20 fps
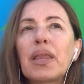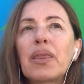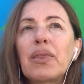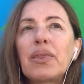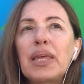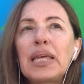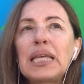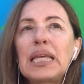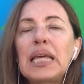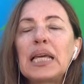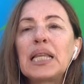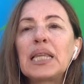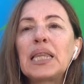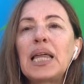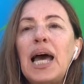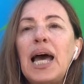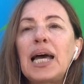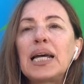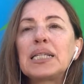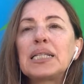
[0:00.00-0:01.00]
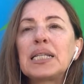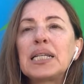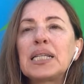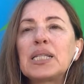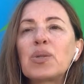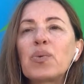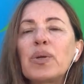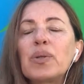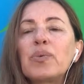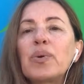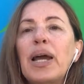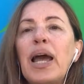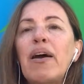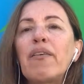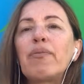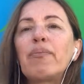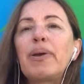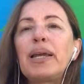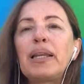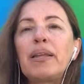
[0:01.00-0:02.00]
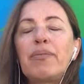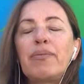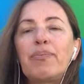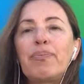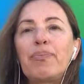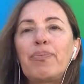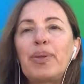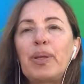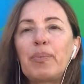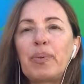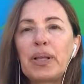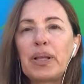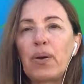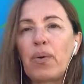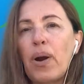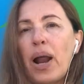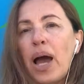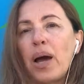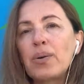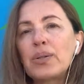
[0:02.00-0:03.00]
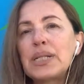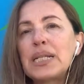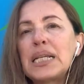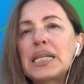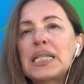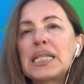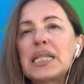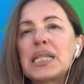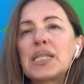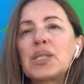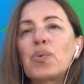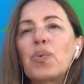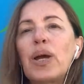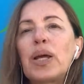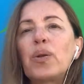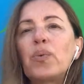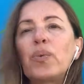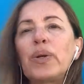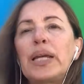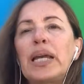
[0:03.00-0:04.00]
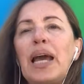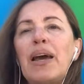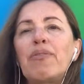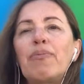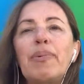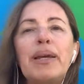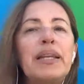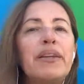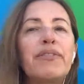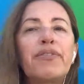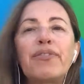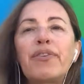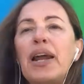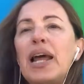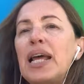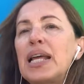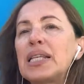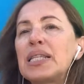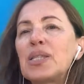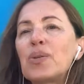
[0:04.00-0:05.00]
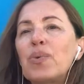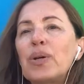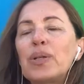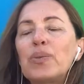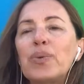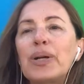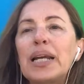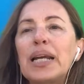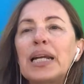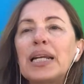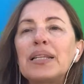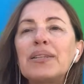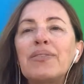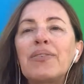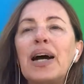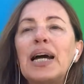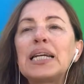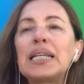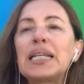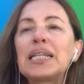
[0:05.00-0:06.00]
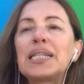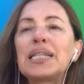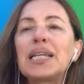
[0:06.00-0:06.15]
thinking that it's when we have many people around us, it's when we have many friends, when we're invited